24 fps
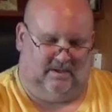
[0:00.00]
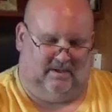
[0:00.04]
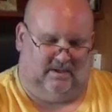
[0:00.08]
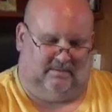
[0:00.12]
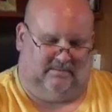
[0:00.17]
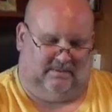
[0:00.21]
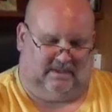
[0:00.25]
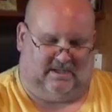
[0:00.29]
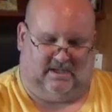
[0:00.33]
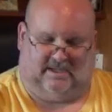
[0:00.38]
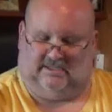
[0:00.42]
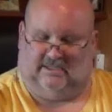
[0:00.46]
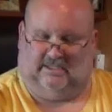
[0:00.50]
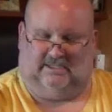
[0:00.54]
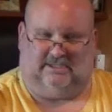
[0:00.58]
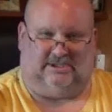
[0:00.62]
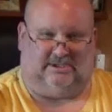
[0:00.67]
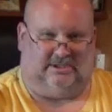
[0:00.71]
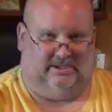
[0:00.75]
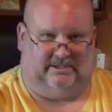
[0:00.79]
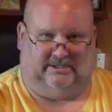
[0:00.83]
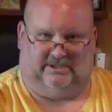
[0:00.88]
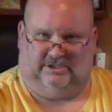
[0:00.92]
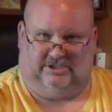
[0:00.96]
because
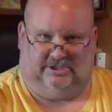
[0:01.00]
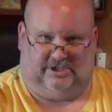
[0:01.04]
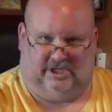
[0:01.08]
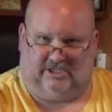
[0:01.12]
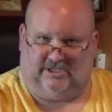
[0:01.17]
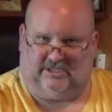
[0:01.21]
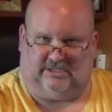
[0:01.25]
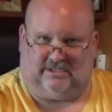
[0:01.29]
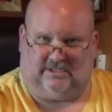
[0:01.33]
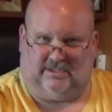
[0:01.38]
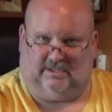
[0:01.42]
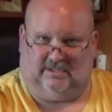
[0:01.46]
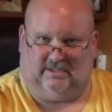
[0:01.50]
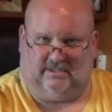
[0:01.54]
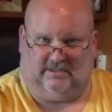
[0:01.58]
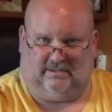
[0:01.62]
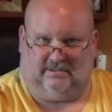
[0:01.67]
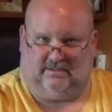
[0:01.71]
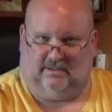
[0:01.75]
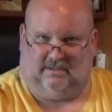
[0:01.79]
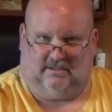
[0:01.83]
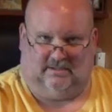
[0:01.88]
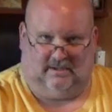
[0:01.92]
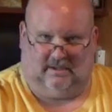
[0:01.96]

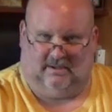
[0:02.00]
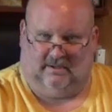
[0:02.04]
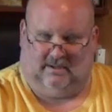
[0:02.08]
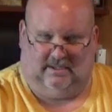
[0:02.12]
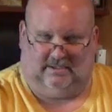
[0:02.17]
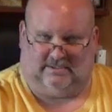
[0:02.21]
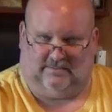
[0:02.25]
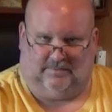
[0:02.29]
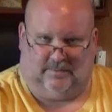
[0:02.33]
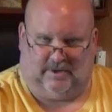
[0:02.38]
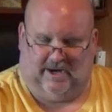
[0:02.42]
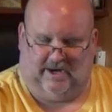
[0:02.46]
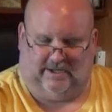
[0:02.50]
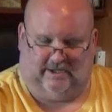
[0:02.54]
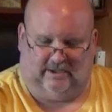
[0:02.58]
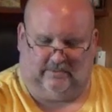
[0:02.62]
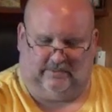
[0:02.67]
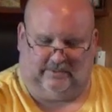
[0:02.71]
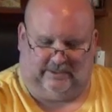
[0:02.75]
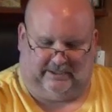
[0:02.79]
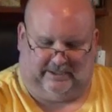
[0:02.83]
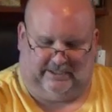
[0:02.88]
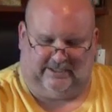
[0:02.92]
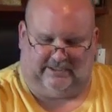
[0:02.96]
it's a brand new
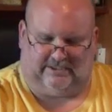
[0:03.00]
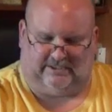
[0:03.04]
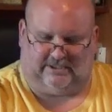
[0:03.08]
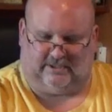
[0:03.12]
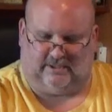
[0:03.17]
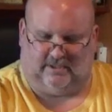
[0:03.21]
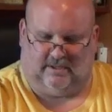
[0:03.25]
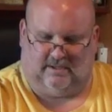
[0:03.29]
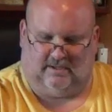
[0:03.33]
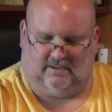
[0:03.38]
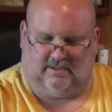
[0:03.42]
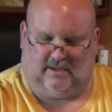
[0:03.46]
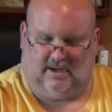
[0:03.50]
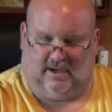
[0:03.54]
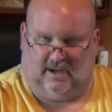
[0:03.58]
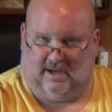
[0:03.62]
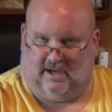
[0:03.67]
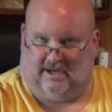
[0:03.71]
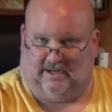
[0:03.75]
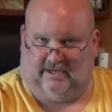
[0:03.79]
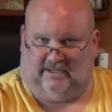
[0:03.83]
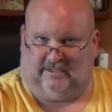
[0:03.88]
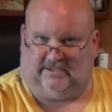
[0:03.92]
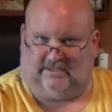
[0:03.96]
release
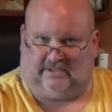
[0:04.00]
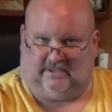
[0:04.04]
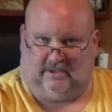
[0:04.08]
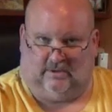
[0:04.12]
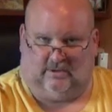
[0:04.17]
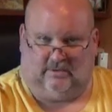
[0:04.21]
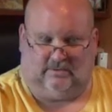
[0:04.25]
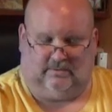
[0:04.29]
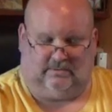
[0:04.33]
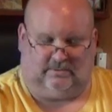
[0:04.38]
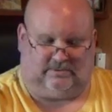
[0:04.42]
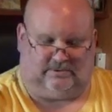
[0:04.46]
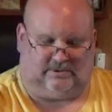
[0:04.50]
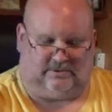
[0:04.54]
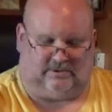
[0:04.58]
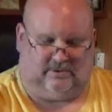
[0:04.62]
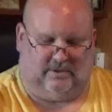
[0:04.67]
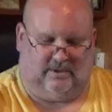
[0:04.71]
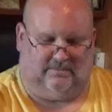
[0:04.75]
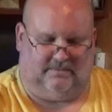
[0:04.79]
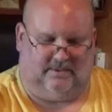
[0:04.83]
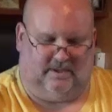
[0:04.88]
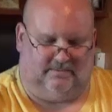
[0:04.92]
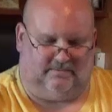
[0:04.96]
on it. So
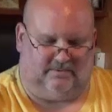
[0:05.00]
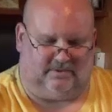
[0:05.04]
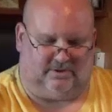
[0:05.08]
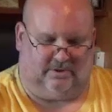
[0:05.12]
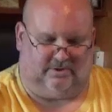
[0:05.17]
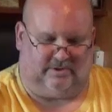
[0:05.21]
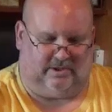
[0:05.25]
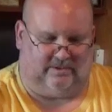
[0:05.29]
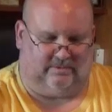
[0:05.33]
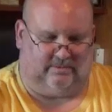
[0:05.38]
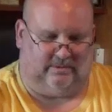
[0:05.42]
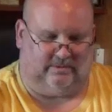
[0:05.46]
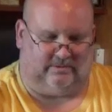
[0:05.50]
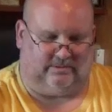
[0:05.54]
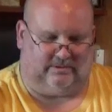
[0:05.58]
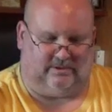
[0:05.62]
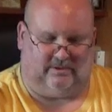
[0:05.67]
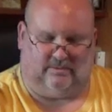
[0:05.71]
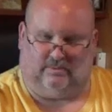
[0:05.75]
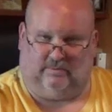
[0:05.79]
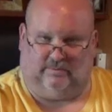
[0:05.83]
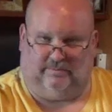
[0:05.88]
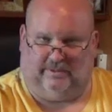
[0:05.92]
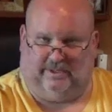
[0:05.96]
I'm sure there
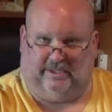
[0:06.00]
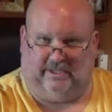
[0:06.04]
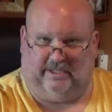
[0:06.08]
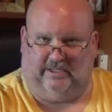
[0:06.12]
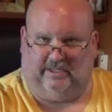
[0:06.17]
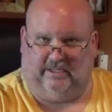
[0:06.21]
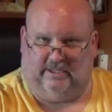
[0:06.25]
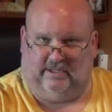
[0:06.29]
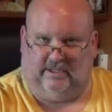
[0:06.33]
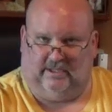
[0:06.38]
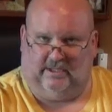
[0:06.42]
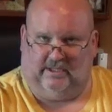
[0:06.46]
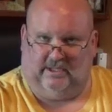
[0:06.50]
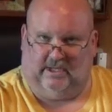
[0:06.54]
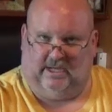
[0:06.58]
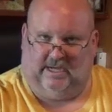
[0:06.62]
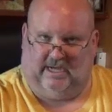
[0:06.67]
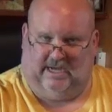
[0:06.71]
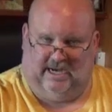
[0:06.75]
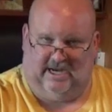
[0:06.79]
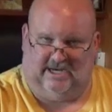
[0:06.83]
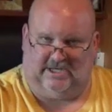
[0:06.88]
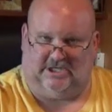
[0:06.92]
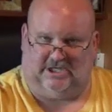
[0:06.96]
will be
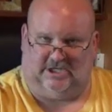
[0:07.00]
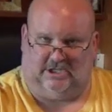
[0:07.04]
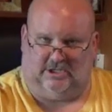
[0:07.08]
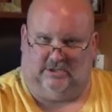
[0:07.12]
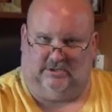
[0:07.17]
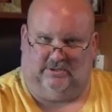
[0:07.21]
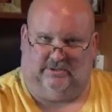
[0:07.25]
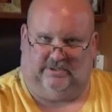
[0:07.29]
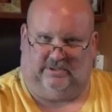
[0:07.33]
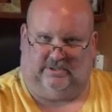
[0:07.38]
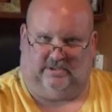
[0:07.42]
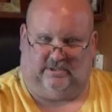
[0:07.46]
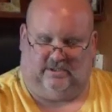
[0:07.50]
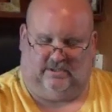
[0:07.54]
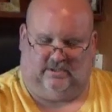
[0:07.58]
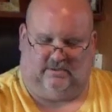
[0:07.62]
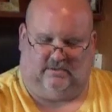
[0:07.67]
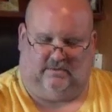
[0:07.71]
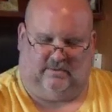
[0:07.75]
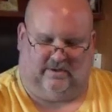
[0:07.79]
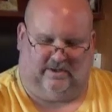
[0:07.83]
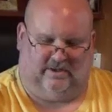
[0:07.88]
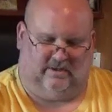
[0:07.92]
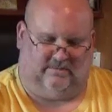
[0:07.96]
issues
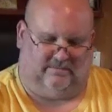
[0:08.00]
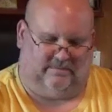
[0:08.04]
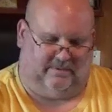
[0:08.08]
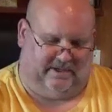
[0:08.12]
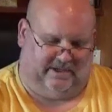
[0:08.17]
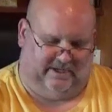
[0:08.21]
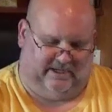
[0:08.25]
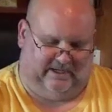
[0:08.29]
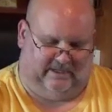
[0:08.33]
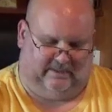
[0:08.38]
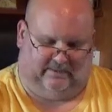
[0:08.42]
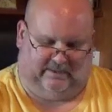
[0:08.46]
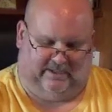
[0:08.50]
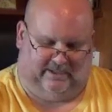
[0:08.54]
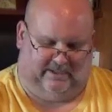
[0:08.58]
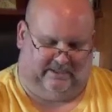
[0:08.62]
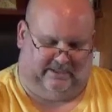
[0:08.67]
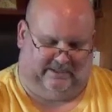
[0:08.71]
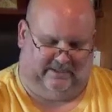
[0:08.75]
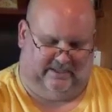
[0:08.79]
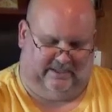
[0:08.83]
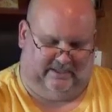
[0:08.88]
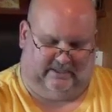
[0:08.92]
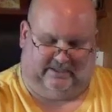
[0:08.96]
with it, but
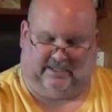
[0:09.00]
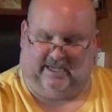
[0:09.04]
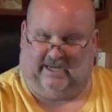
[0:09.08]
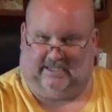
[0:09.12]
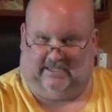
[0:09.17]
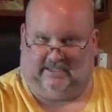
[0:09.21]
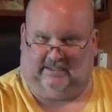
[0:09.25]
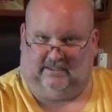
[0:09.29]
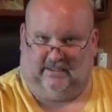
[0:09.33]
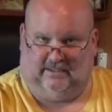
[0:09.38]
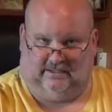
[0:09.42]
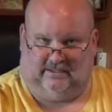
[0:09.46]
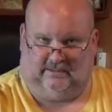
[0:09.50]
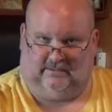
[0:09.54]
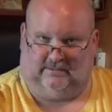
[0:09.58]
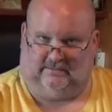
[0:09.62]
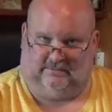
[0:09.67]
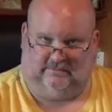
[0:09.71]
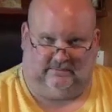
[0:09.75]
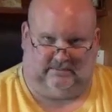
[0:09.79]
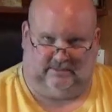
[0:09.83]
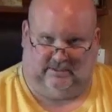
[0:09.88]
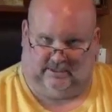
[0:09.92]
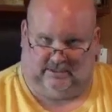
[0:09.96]
it'll
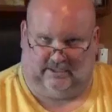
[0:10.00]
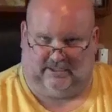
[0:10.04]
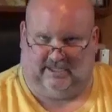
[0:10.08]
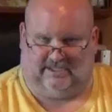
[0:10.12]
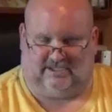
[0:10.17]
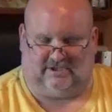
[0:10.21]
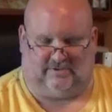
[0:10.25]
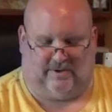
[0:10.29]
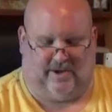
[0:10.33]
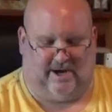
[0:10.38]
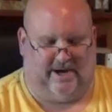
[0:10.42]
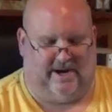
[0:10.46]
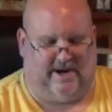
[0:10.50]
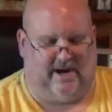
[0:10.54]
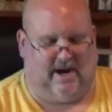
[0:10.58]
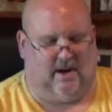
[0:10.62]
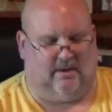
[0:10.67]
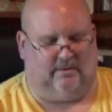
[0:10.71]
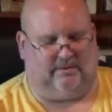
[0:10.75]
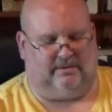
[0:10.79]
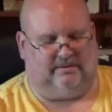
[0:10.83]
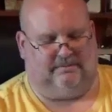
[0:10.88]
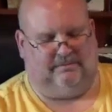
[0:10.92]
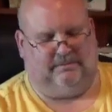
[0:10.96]
get straightened
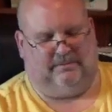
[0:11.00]
out.